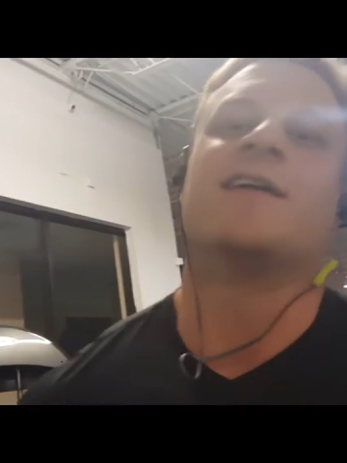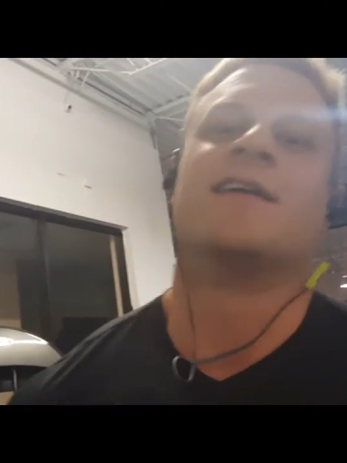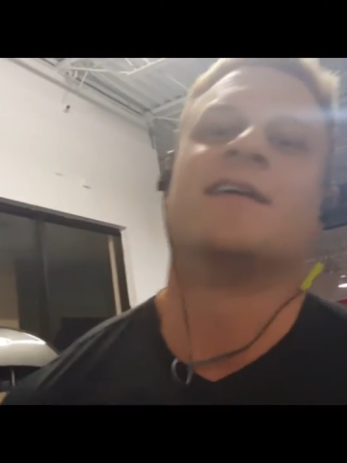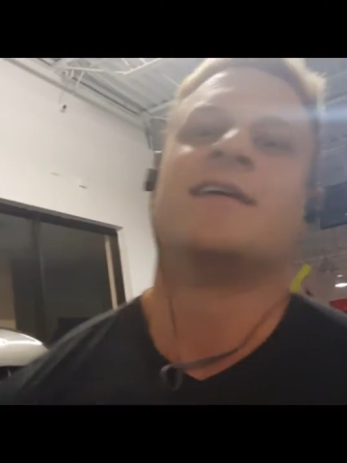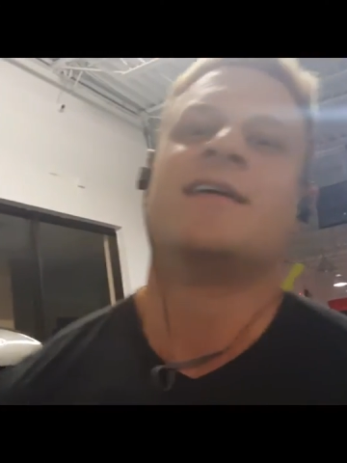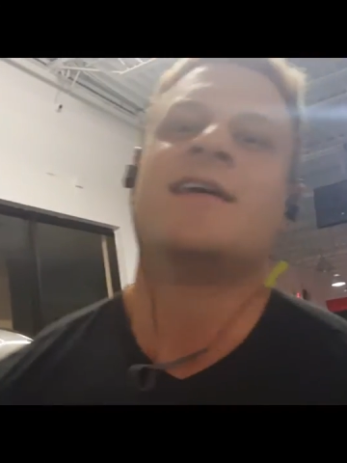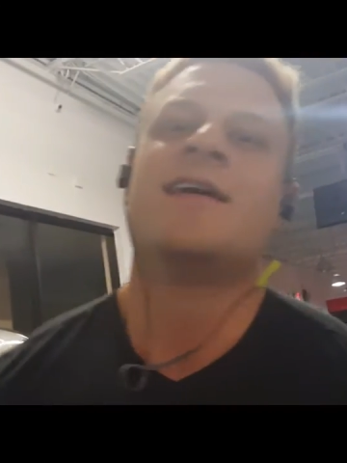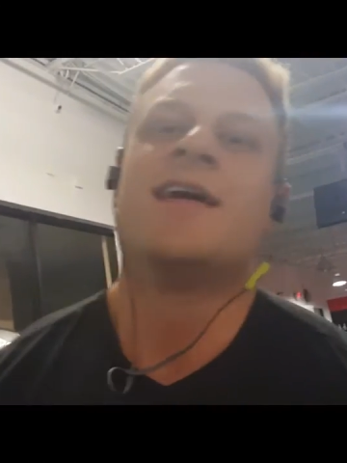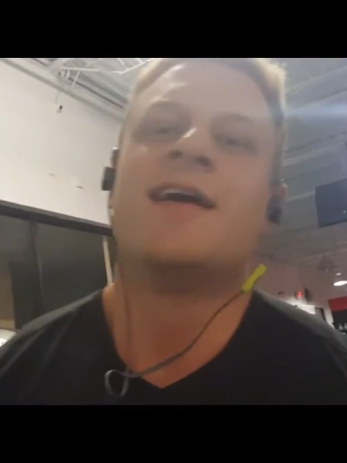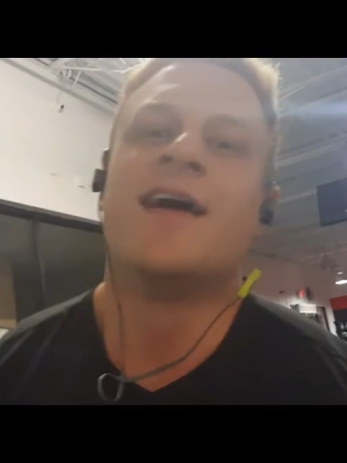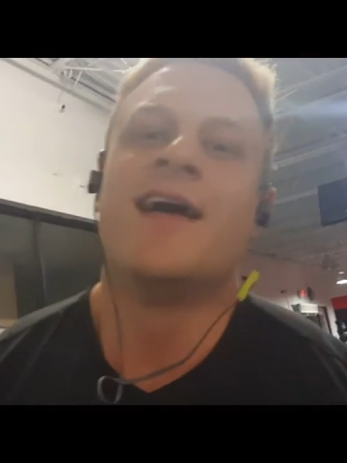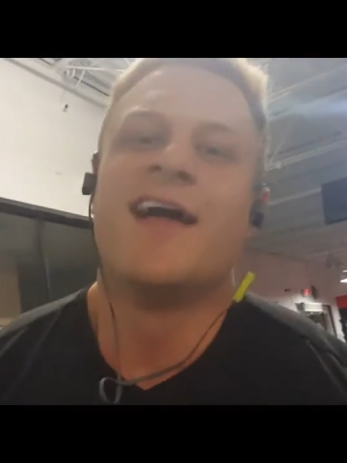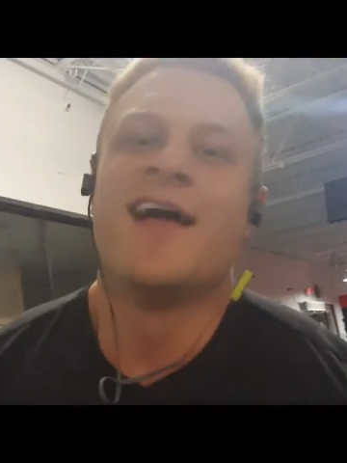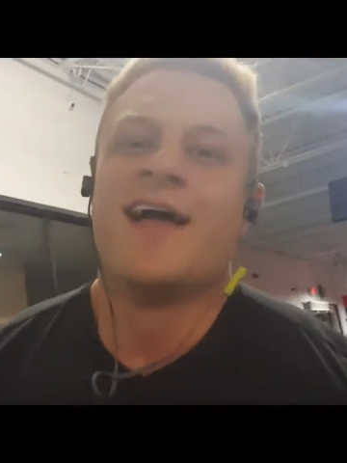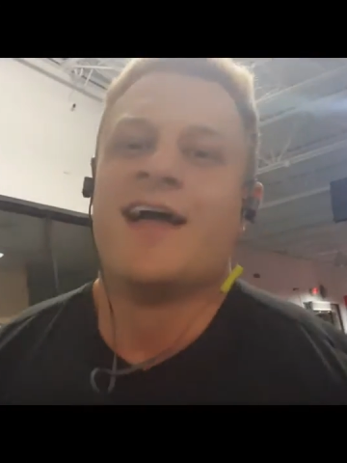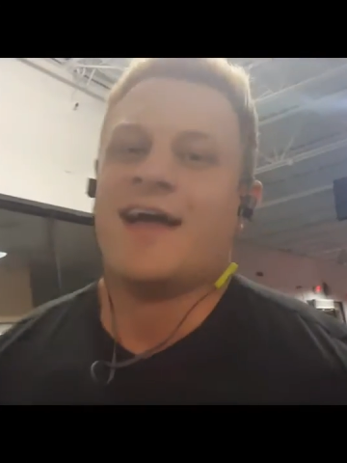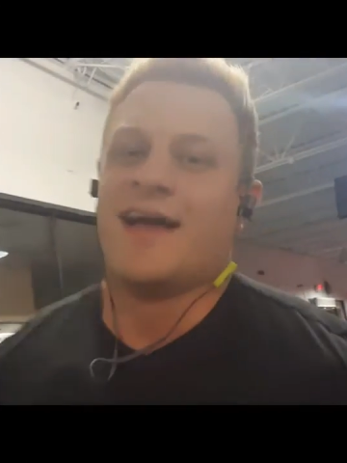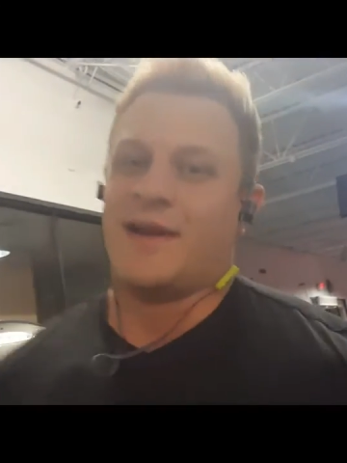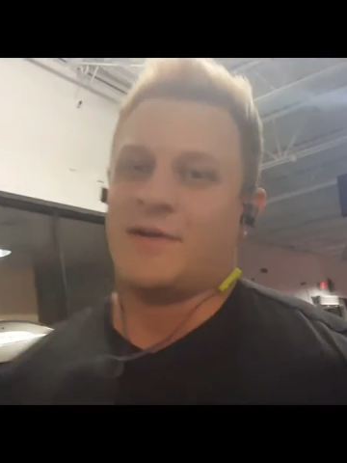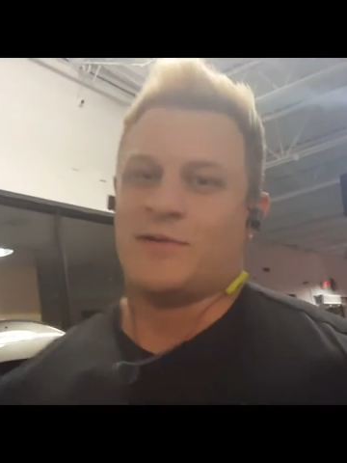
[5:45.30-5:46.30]

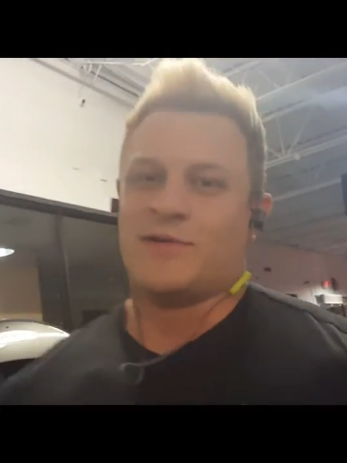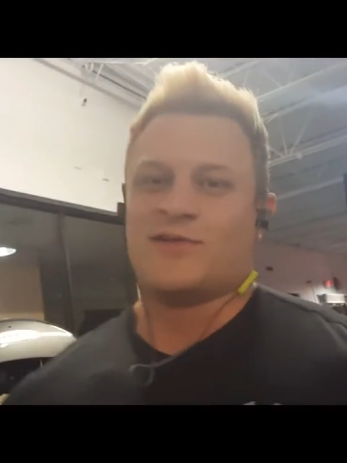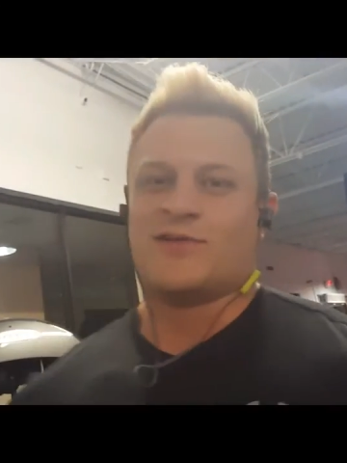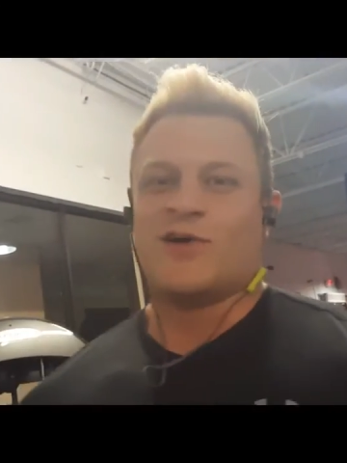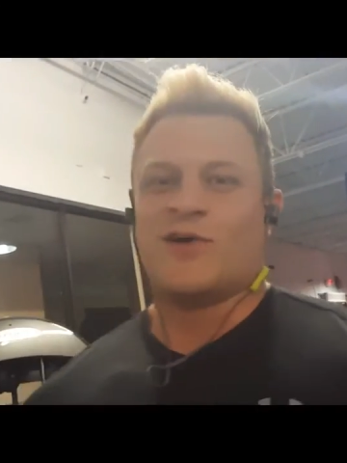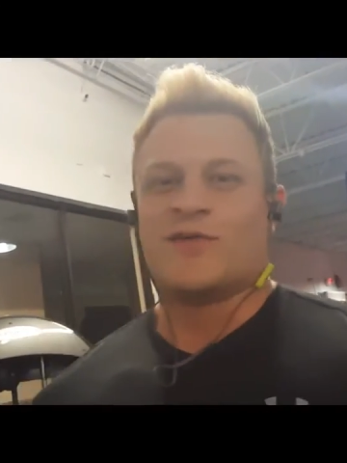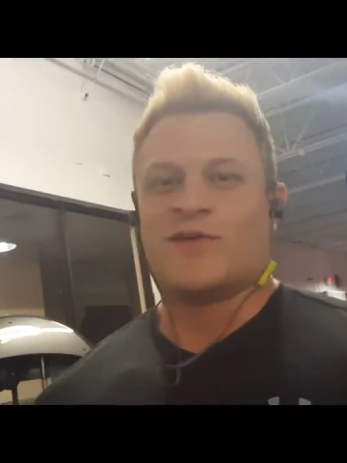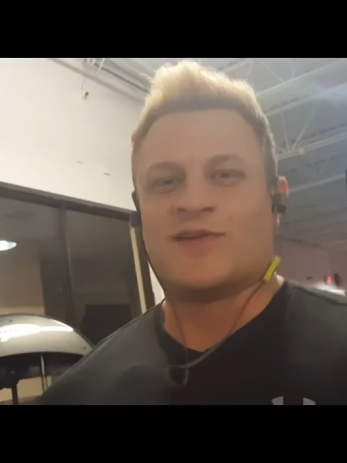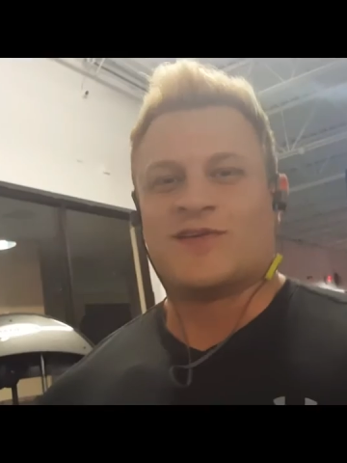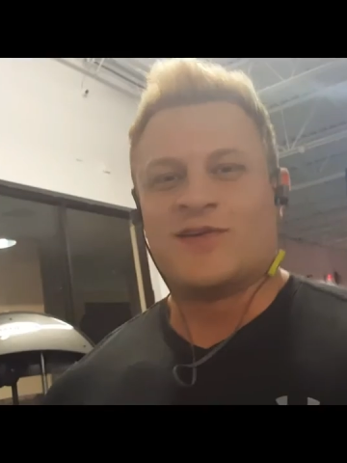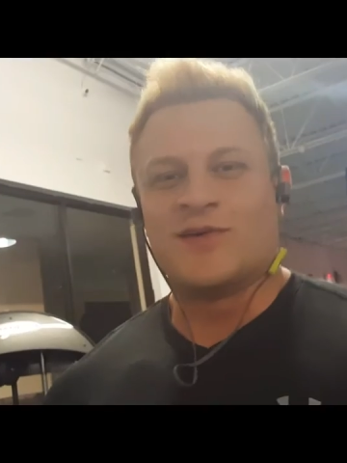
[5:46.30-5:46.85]
and it was over